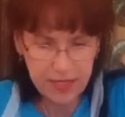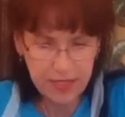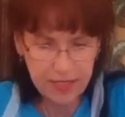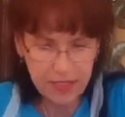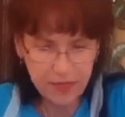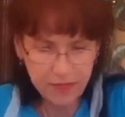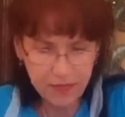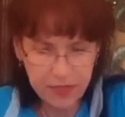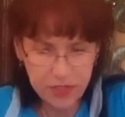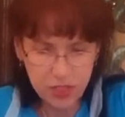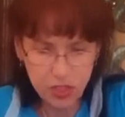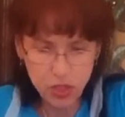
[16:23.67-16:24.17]
And
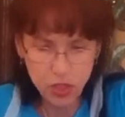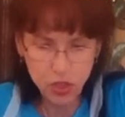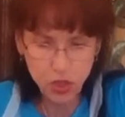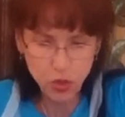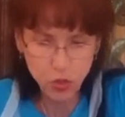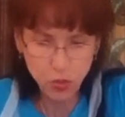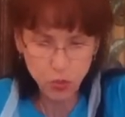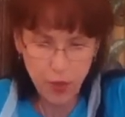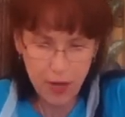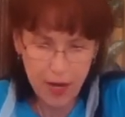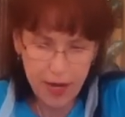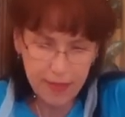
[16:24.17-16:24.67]
if it's too
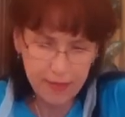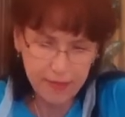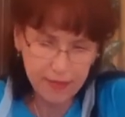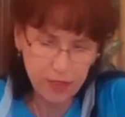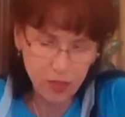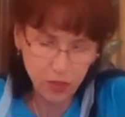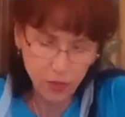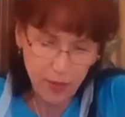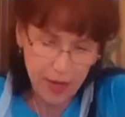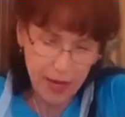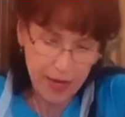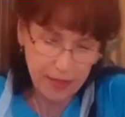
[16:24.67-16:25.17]
wet, then
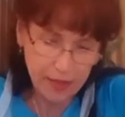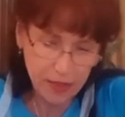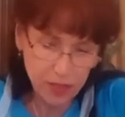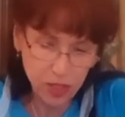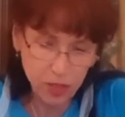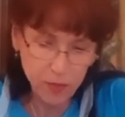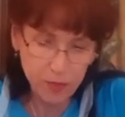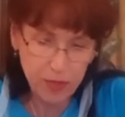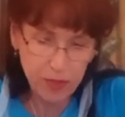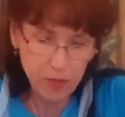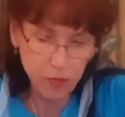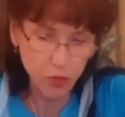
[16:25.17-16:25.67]
you add a little
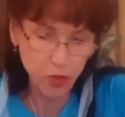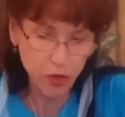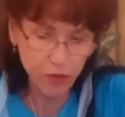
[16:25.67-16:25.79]
bit more